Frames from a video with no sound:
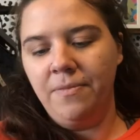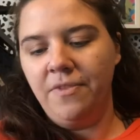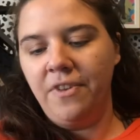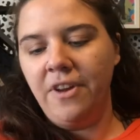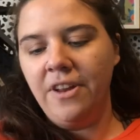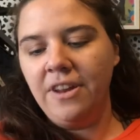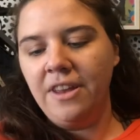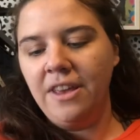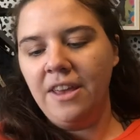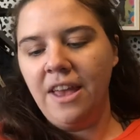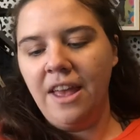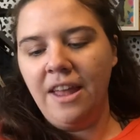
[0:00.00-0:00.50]

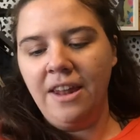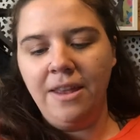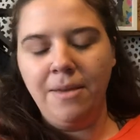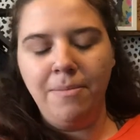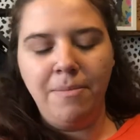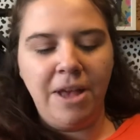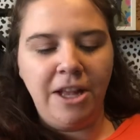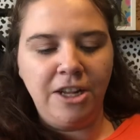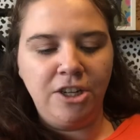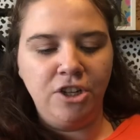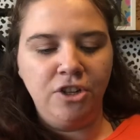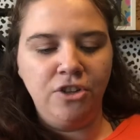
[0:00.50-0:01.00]
Finding any
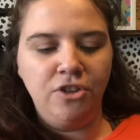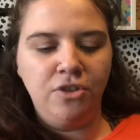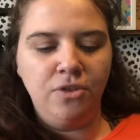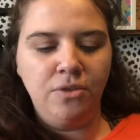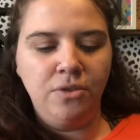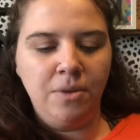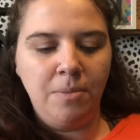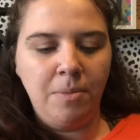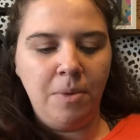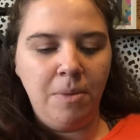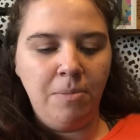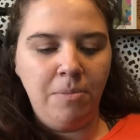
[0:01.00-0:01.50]
matching
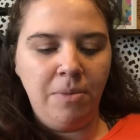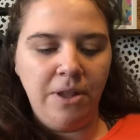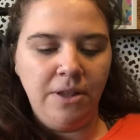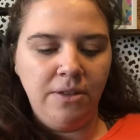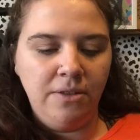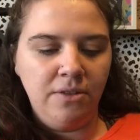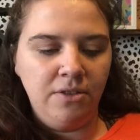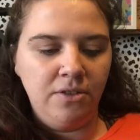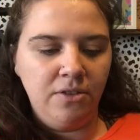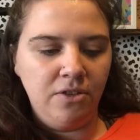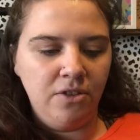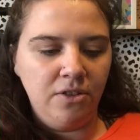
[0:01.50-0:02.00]
shoes at my
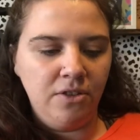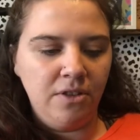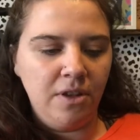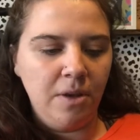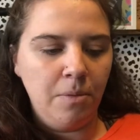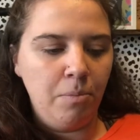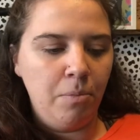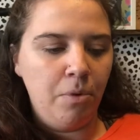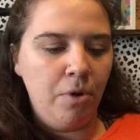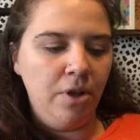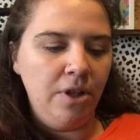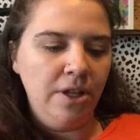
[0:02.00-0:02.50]
bins is just
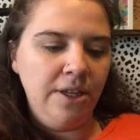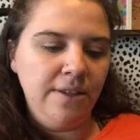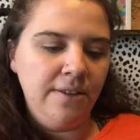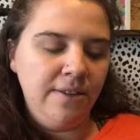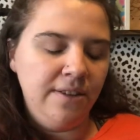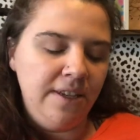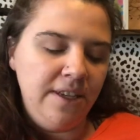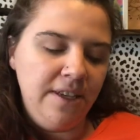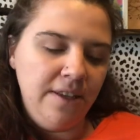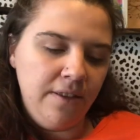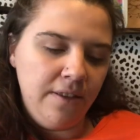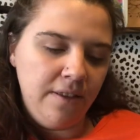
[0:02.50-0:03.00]
like pulling
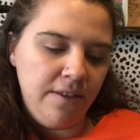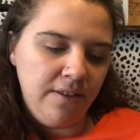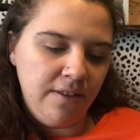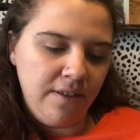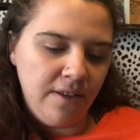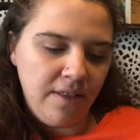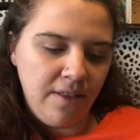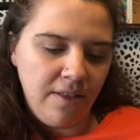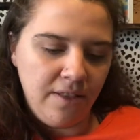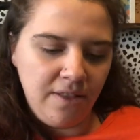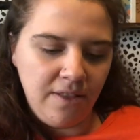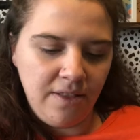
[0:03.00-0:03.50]
teeth. It's
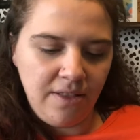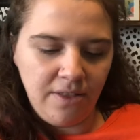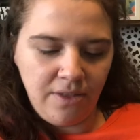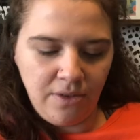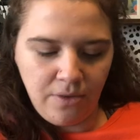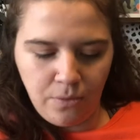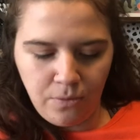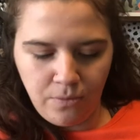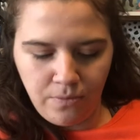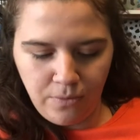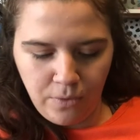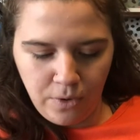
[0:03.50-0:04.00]
like
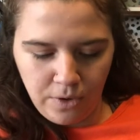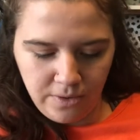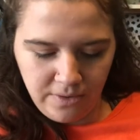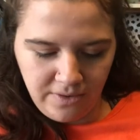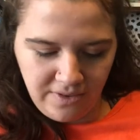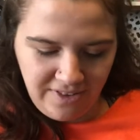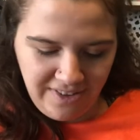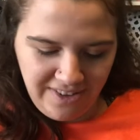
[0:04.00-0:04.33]
the worst.